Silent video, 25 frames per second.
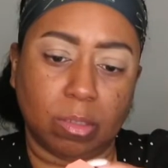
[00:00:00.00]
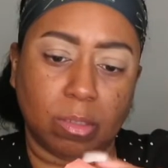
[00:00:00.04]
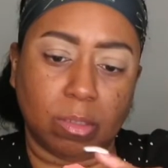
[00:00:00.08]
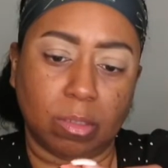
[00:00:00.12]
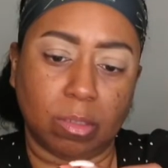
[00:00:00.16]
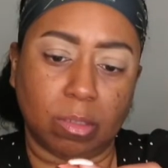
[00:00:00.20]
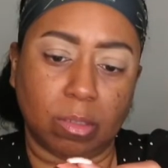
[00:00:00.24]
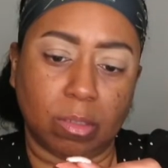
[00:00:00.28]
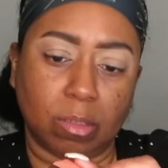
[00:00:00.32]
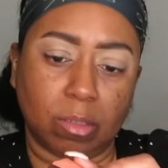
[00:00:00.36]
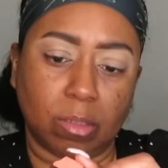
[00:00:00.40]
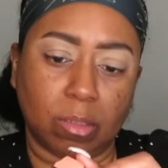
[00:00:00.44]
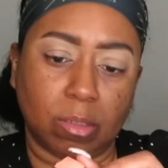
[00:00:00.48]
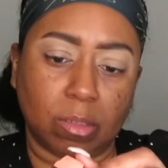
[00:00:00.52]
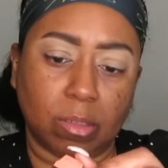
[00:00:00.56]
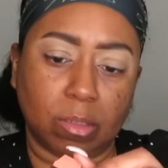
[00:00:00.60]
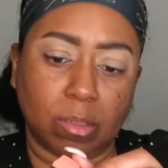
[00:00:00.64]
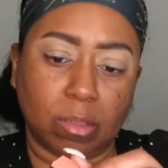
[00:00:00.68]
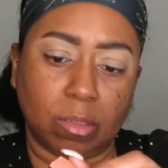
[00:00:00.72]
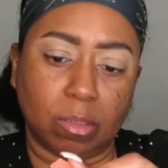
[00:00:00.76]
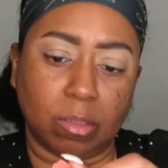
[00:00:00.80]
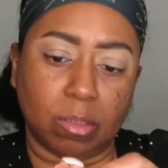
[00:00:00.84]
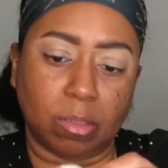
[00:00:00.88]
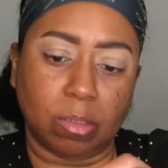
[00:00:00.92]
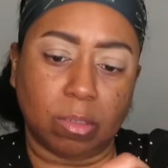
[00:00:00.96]

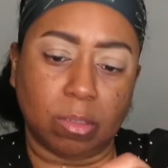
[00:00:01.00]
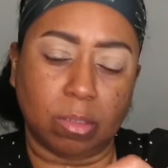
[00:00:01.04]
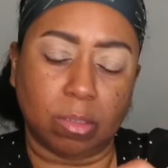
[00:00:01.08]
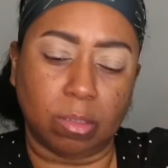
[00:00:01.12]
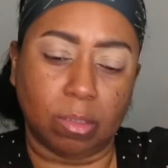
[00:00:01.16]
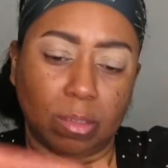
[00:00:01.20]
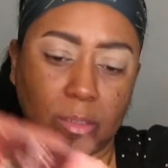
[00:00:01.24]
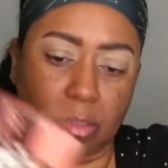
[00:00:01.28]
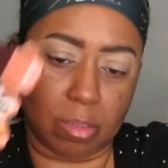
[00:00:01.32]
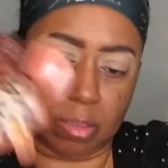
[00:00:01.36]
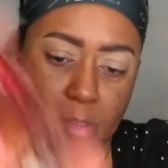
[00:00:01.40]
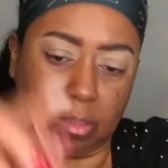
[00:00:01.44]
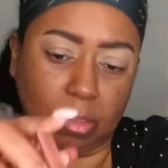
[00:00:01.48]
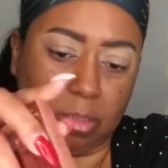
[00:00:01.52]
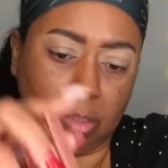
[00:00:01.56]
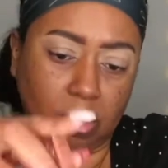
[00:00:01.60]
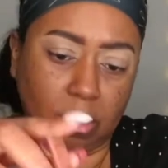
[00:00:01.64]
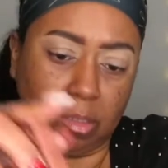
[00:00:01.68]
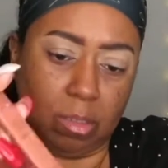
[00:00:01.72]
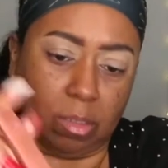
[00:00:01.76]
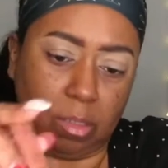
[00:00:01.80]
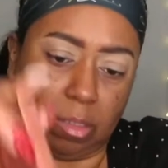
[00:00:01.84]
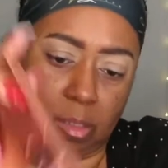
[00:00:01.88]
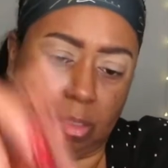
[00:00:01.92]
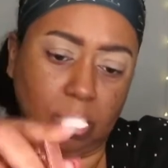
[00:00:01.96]

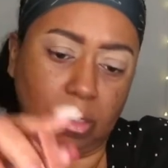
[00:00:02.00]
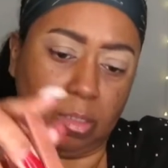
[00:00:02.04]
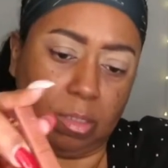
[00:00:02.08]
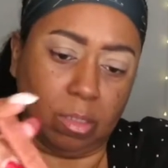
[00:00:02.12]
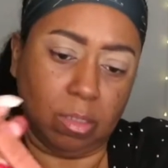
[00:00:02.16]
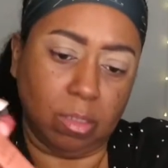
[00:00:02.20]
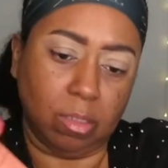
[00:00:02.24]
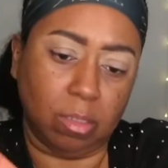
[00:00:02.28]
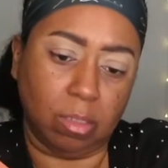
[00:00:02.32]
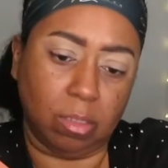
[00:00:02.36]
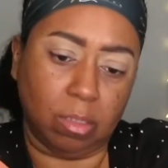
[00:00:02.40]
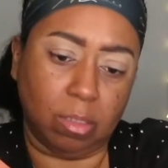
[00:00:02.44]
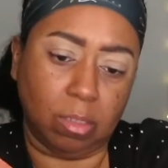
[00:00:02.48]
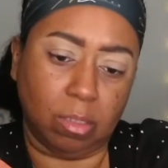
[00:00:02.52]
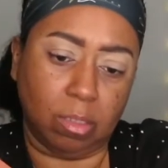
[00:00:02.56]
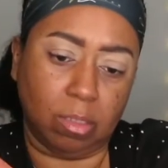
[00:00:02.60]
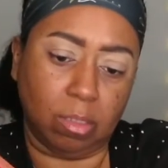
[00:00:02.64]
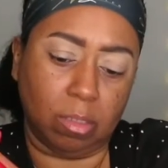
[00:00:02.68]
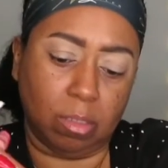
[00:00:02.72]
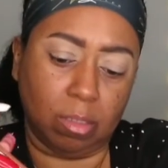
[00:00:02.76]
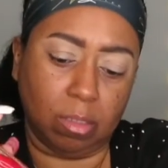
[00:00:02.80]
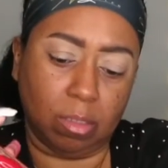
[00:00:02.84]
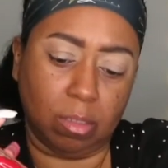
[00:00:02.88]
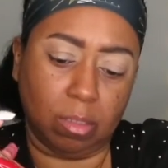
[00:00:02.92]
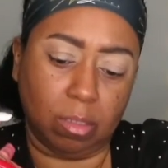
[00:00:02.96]

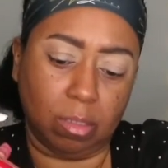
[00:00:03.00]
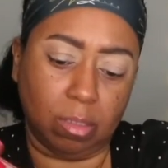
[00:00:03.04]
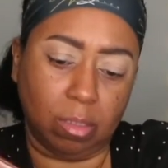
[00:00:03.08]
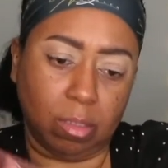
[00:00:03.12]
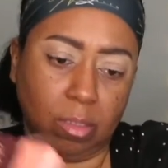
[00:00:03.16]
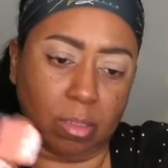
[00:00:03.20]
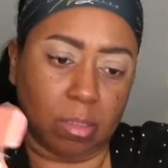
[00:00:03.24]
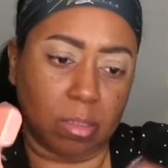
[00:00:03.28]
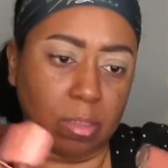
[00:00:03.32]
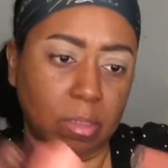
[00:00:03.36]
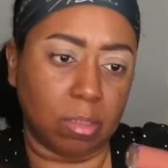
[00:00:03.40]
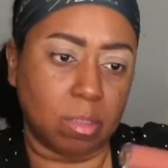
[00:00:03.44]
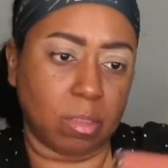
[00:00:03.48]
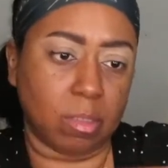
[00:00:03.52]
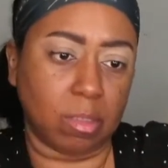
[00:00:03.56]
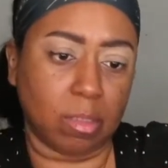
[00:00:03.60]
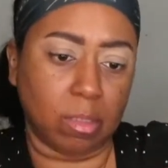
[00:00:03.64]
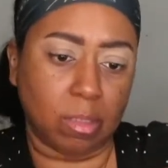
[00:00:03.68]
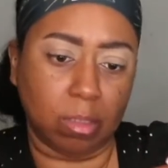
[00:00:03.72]
(no one is talking)